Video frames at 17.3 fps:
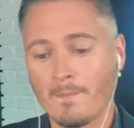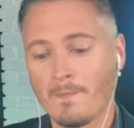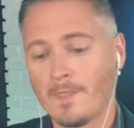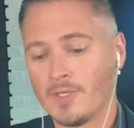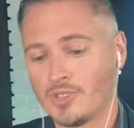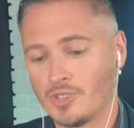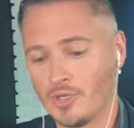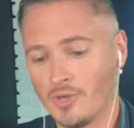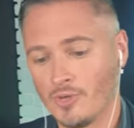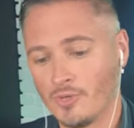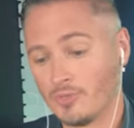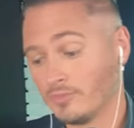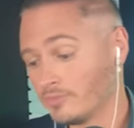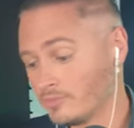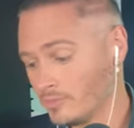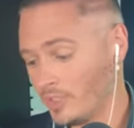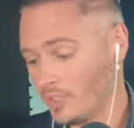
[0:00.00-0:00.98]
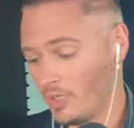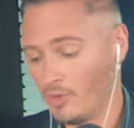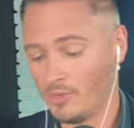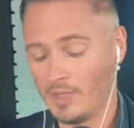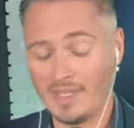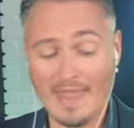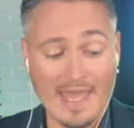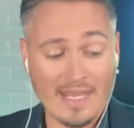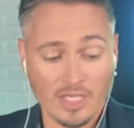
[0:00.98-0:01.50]
So, you know,
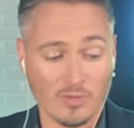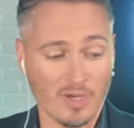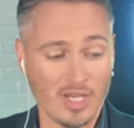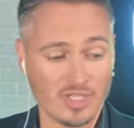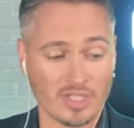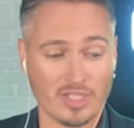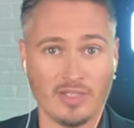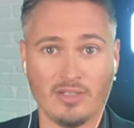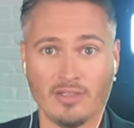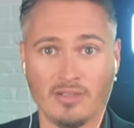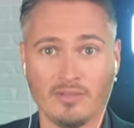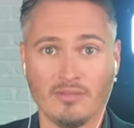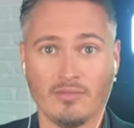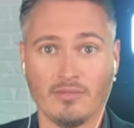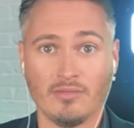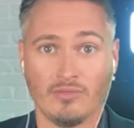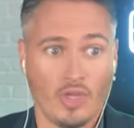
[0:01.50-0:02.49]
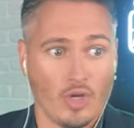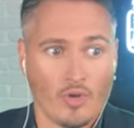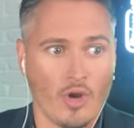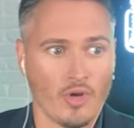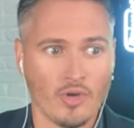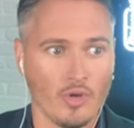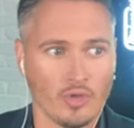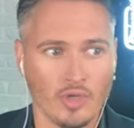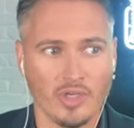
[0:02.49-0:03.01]
in that equation, there are
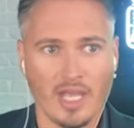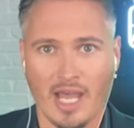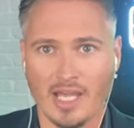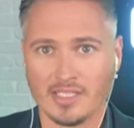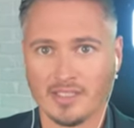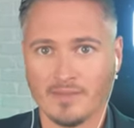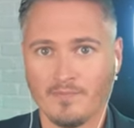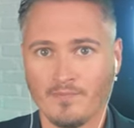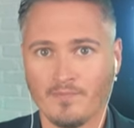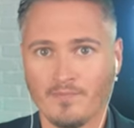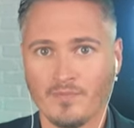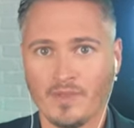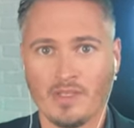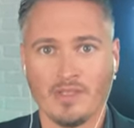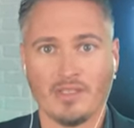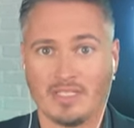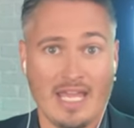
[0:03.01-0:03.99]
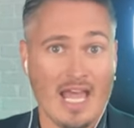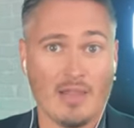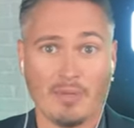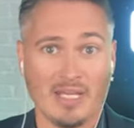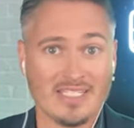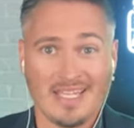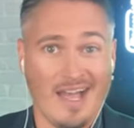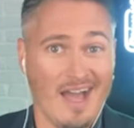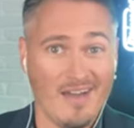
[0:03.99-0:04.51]
no good guys. The
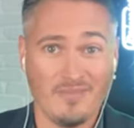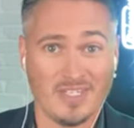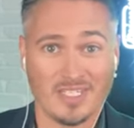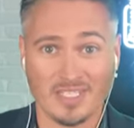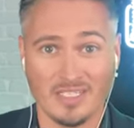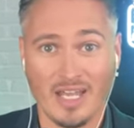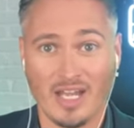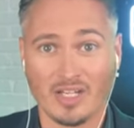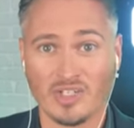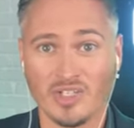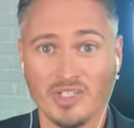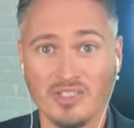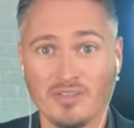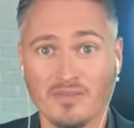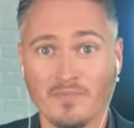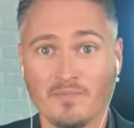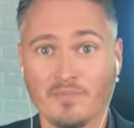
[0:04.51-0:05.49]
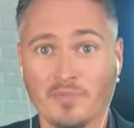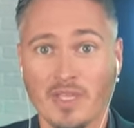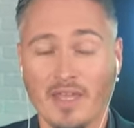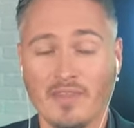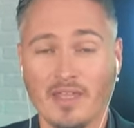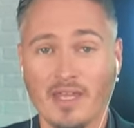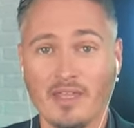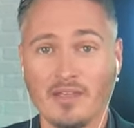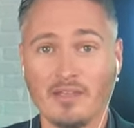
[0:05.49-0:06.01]
Taliban's obviously not good. And
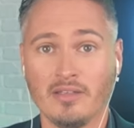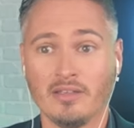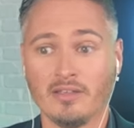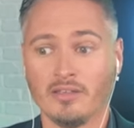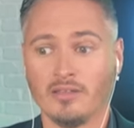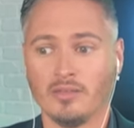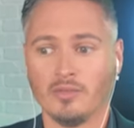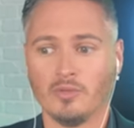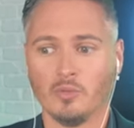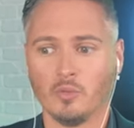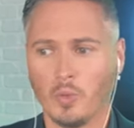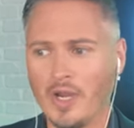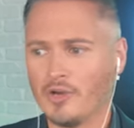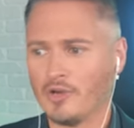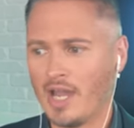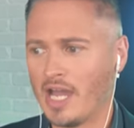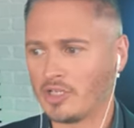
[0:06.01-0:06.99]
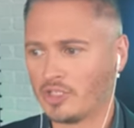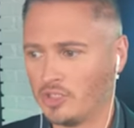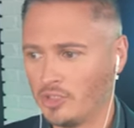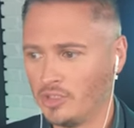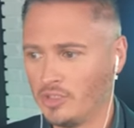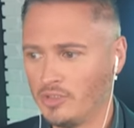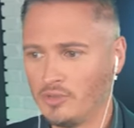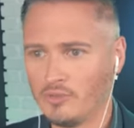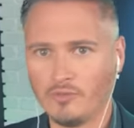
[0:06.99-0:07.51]
then we're not
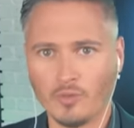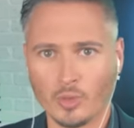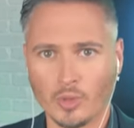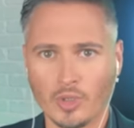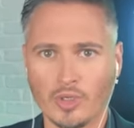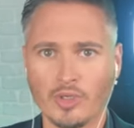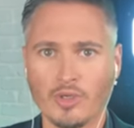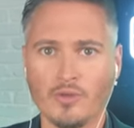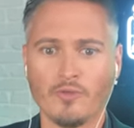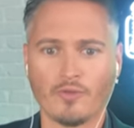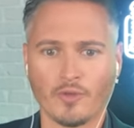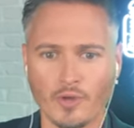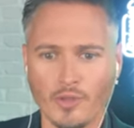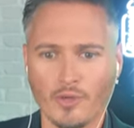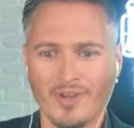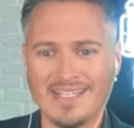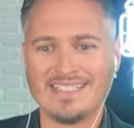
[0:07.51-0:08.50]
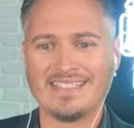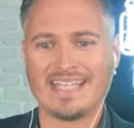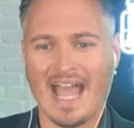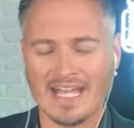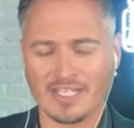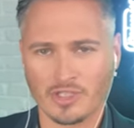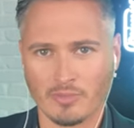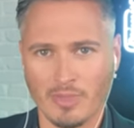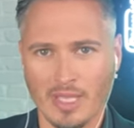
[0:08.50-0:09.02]
good for further
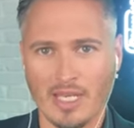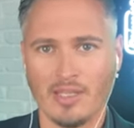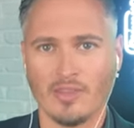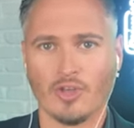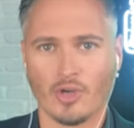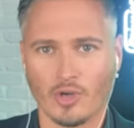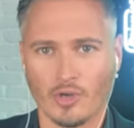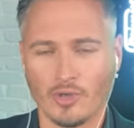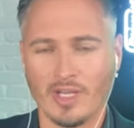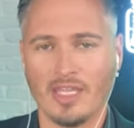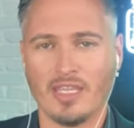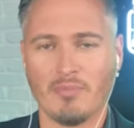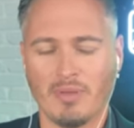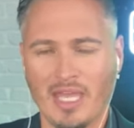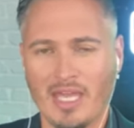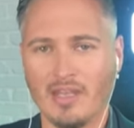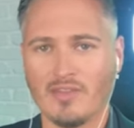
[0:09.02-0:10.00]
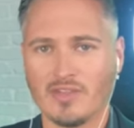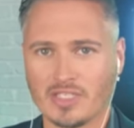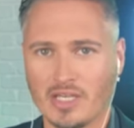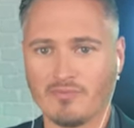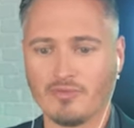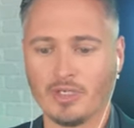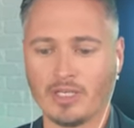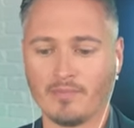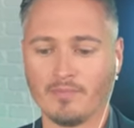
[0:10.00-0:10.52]
exacerbating the hurt and the pain and the
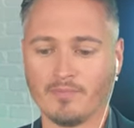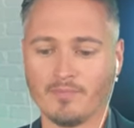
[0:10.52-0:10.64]
suffering.